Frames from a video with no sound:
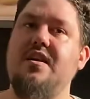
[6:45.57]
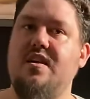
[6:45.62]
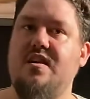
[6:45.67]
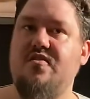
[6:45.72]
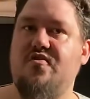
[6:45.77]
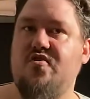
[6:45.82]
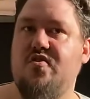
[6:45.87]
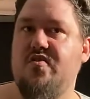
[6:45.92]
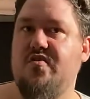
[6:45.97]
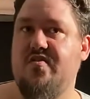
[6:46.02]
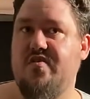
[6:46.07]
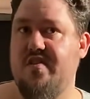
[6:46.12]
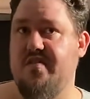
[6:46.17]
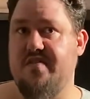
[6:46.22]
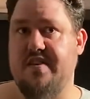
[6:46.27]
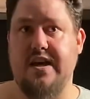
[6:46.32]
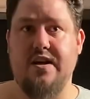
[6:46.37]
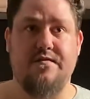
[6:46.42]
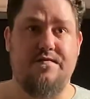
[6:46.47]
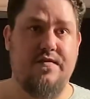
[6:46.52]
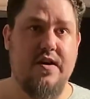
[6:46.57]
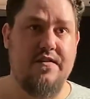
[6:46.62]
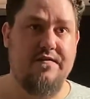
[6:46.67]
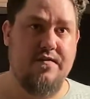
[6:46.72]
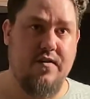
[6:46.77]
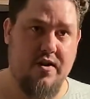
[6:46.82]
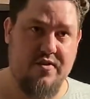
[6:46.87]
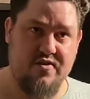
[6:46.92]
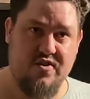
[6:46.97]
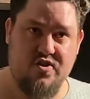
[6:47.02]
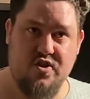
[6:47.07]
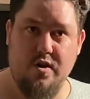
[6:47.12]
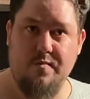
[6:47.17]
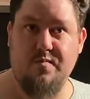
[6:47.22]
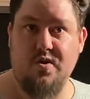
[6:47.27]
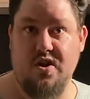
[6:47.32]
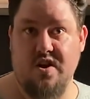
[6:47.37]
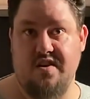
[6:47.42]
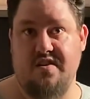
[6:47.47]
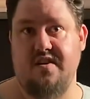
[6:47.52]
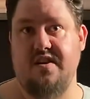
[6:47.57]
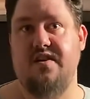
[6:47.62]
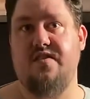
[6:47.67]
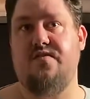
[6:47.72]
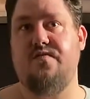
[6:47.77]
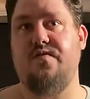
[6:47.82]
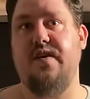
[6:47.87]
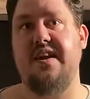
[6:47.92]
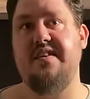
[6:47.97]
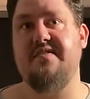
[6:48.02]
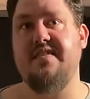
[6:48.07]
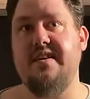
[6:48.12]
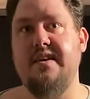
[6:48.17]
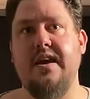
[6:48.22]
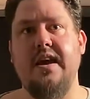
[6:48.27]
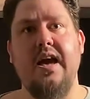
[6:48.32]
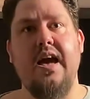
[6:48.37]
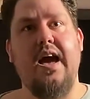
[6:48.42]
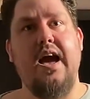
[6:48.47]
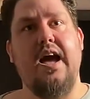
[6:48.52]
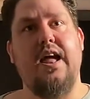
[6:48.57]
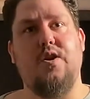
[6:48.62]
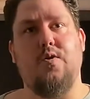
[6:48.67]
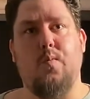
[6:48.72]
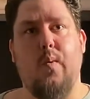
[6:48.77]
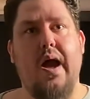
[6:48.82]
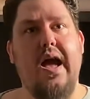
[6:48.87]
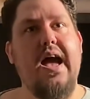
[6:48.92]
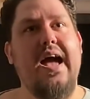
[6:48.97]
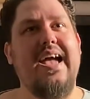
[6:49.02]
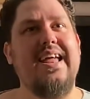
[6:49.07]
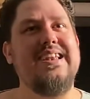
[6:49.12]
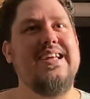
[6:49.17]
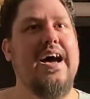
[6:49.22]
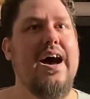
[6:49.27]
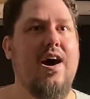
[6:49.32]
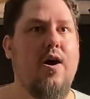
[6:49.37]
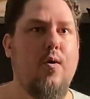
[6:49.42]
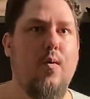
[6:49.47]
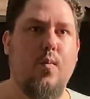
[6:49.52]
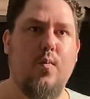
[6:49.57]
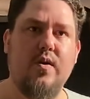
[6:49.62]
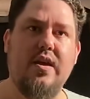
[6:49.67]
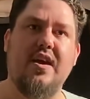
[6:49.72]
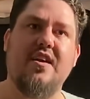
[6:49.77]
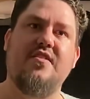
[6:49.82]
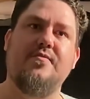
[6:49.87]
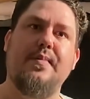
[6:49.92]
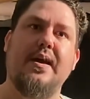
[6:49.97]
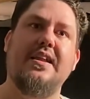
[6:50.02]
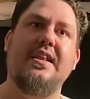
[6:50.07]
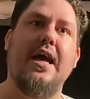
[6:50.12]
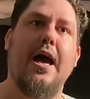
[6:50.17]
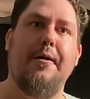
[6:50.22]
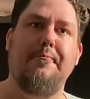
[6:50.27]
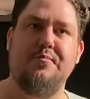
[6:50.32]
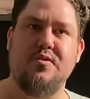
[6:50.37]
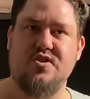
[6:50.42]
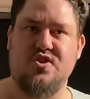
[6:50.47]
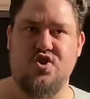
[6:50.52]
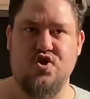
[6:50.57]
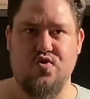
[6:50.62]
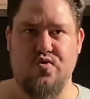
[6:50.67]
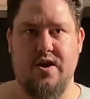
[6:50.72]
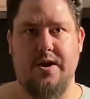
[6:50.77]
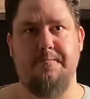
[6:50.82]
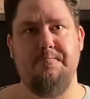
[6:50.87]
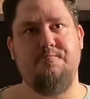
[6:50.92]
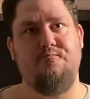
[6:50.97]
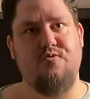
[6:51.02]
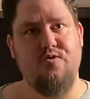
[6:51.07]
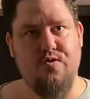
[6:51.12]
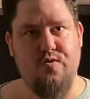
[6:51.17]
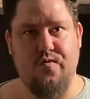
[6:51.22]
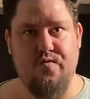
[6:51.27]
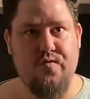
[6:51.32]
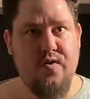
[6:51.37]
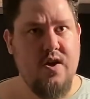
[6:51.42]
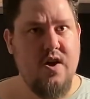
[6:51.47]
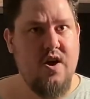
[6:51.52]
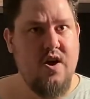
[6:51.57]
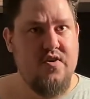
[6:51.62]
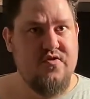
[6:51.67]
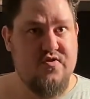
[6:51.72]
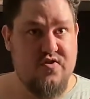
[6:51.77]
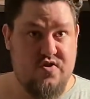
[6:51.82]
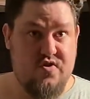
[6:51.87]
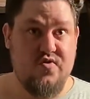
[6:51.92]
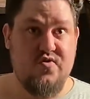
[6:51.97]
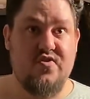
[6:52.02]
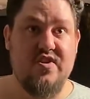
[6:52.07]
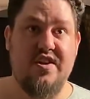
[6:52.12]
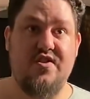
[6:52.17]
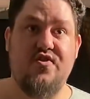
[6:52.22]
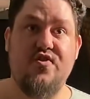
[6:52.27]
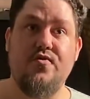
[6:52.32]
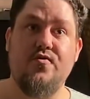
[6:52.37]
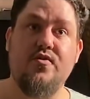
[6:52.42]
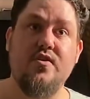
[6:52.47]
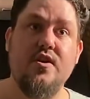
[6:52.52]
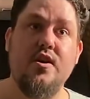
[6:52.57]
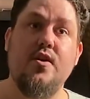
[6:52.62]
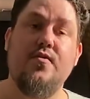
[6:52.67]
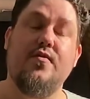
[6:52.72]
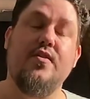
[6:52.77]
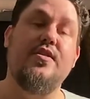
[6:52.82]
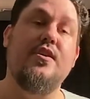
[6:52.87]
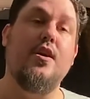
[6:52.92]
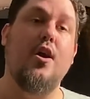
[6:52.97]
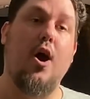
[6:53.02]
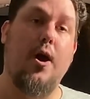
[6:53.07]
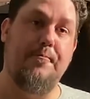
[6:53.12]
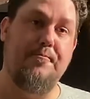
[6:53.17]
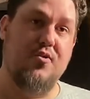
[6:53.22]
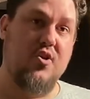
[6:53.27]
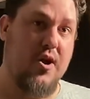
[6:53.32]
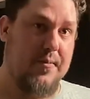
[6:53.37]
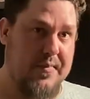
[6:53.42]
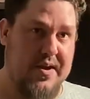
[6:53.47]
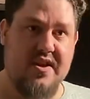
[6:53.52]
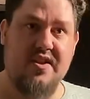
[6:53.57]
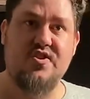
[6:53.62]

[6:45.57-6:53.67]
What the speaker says: issues the Scale 500 community is facing and where and how we expect Herpa to improve. So do stay tuned for the upcoming